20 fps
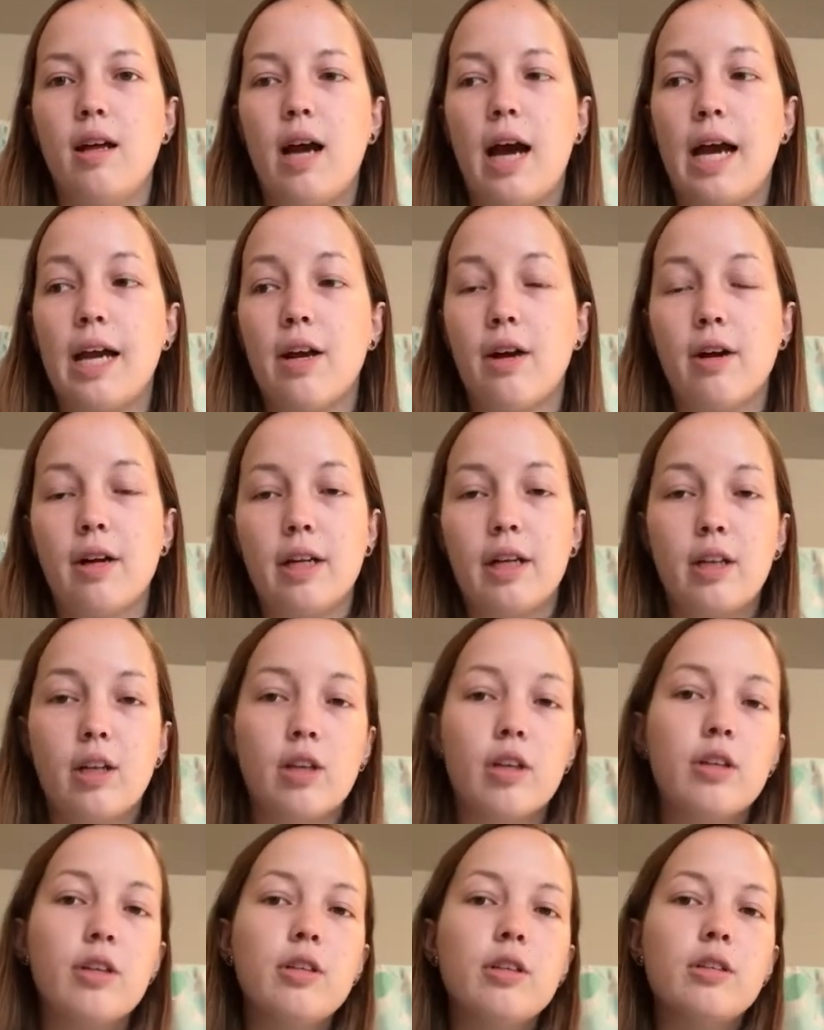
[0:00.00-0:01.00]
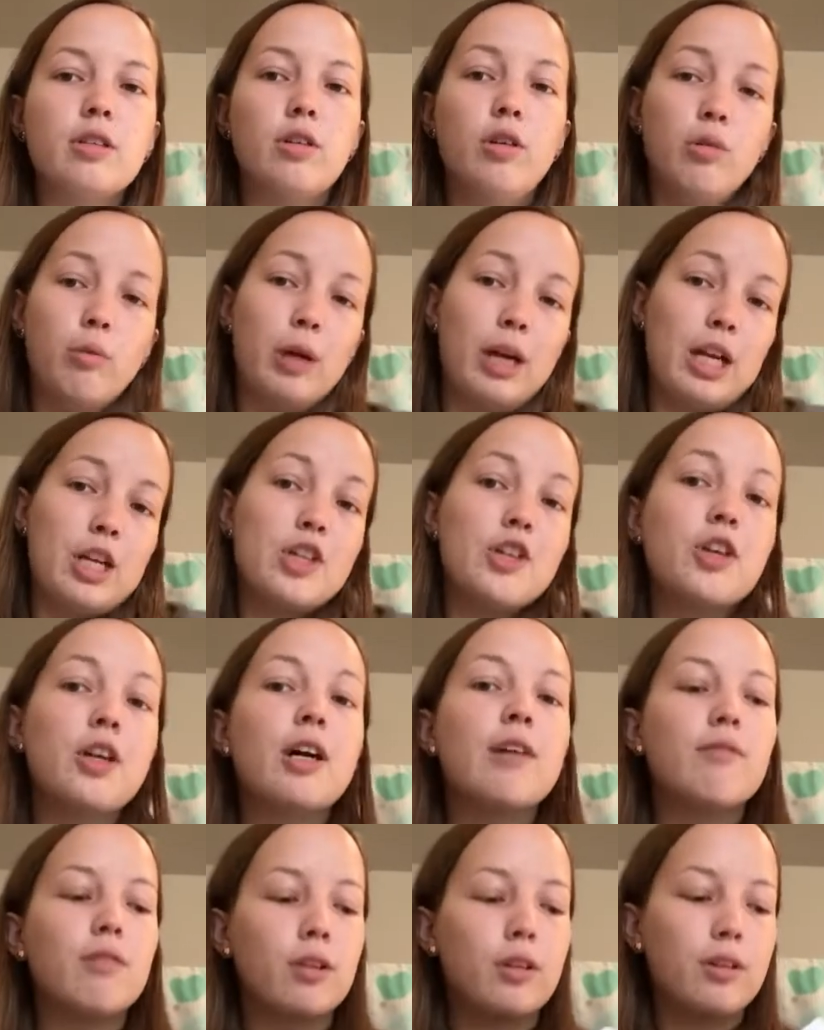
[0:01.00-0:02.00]
I'd already learned or what I should
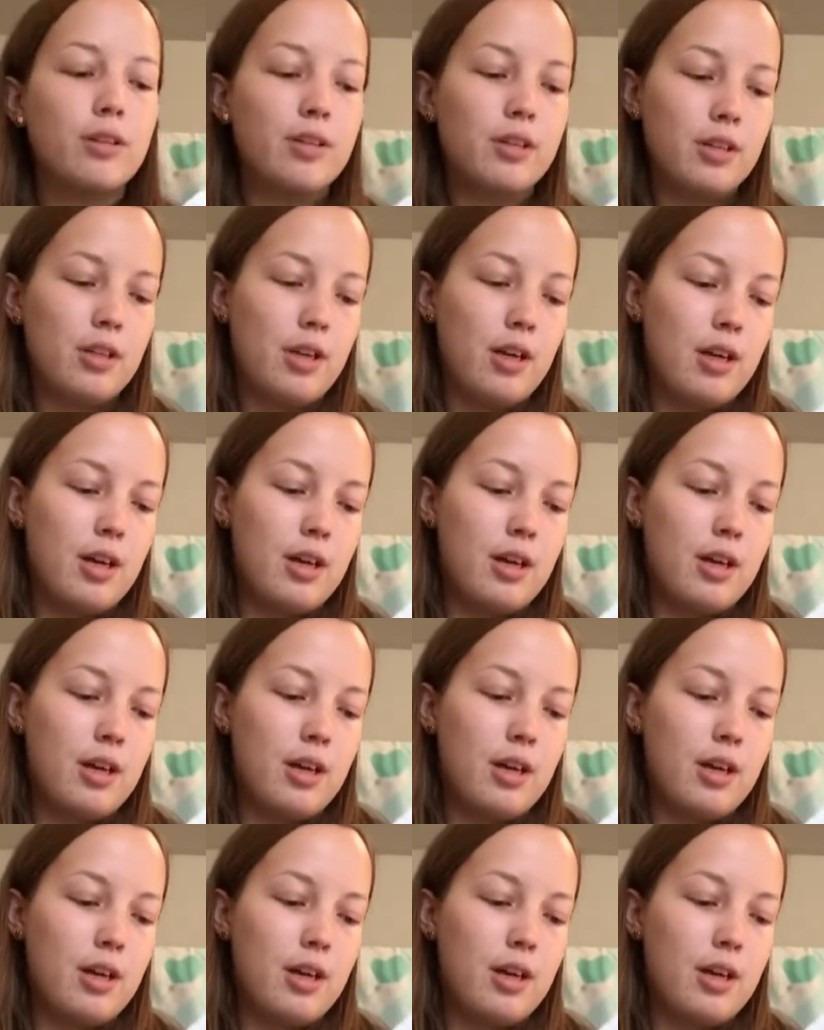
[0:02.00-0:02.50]
have learned.